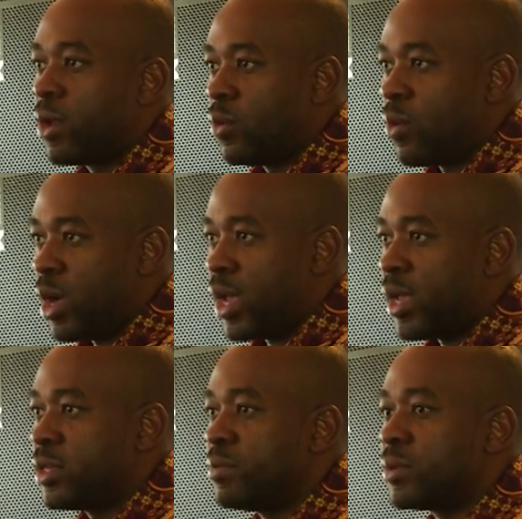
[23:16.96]

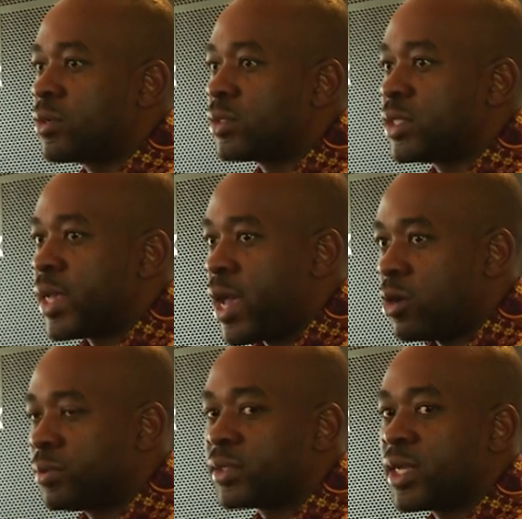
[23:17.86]
Why? Because it
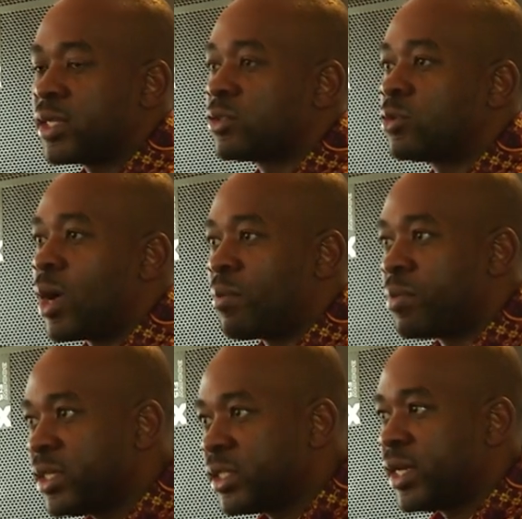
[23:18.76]
helps us to
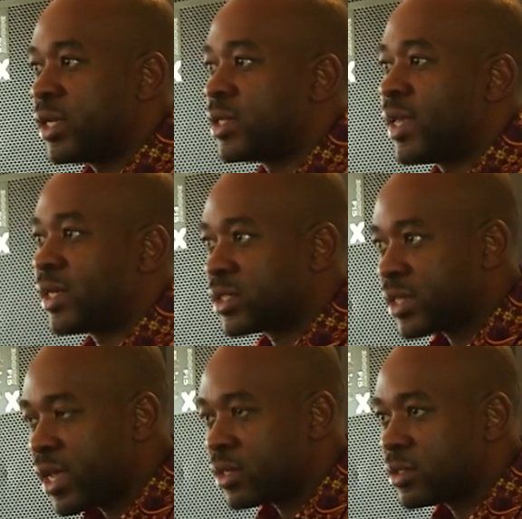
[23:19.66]
appreciate the
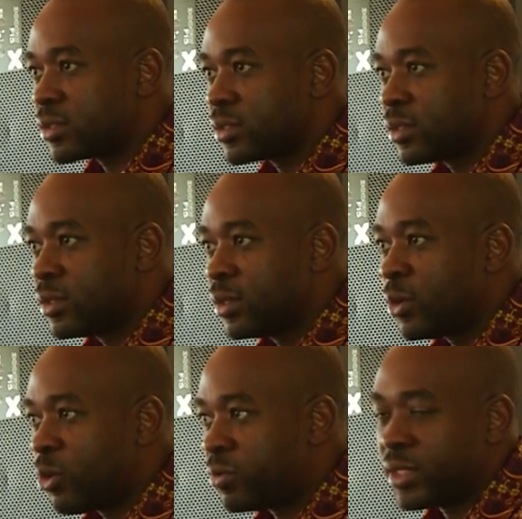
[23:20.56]
extent
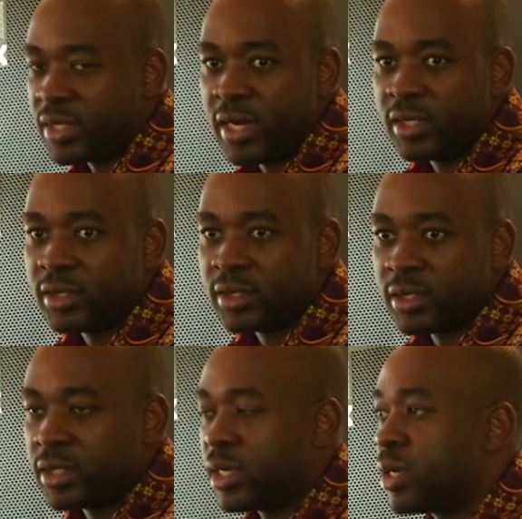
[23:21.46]
of the challenges
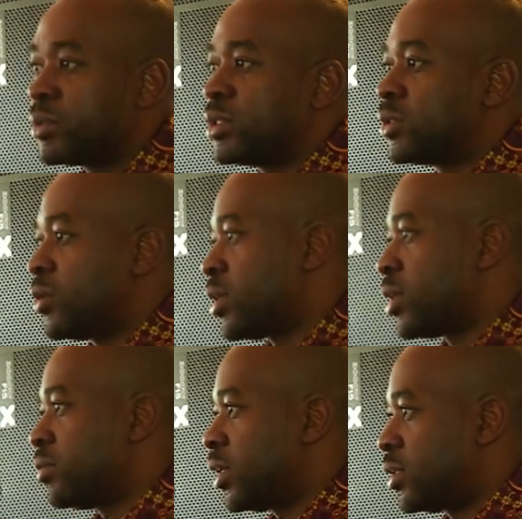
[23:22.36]
and circumstances we are
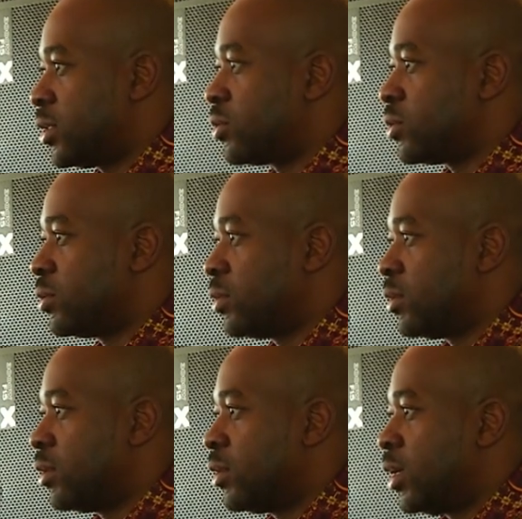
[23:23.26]
subjected to.
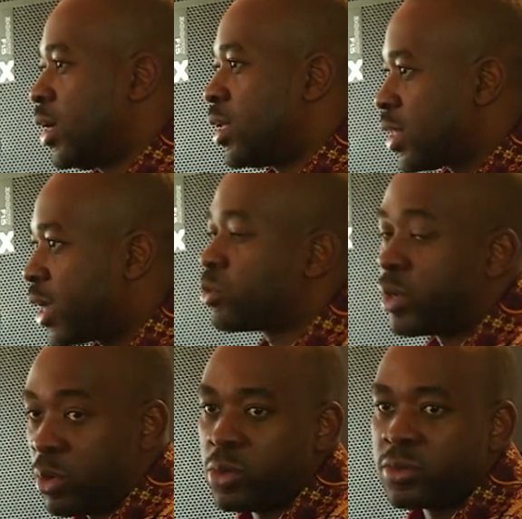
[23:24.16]
And that
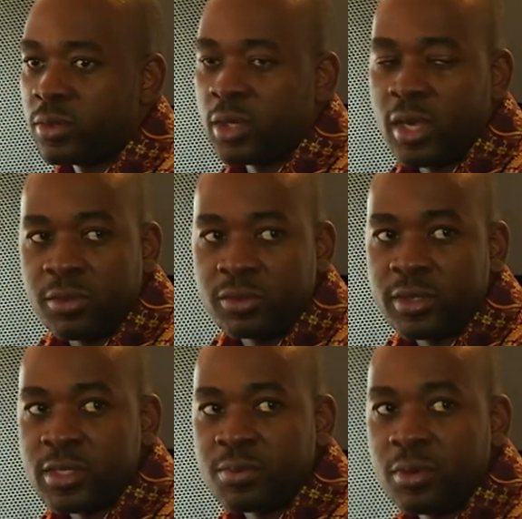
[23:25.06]
way we're also able to
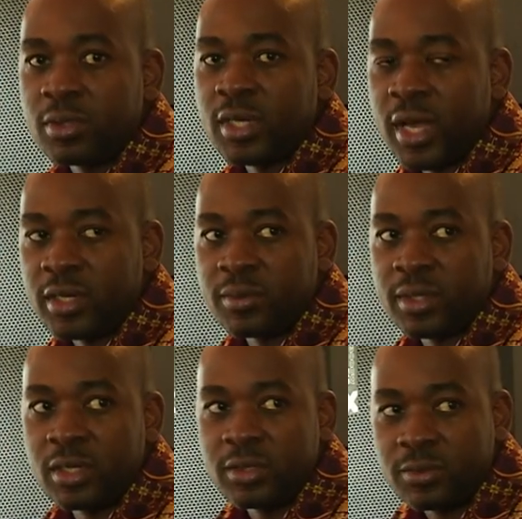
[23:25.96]
respond
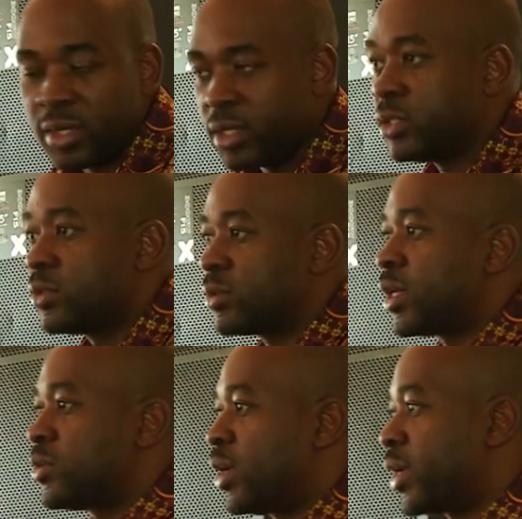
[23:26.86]
adequately to the issues
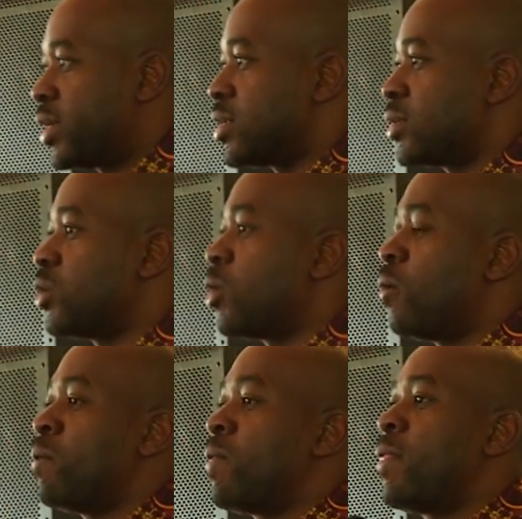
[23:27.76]
that you are raising. You know,